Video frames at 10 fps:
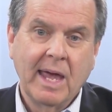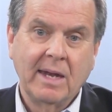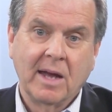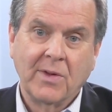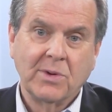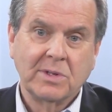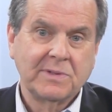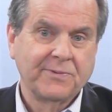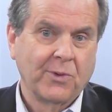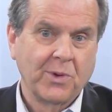and
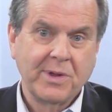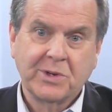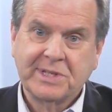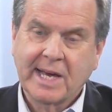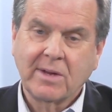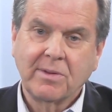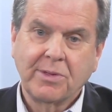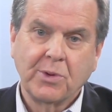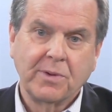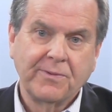others for their second,
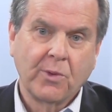third,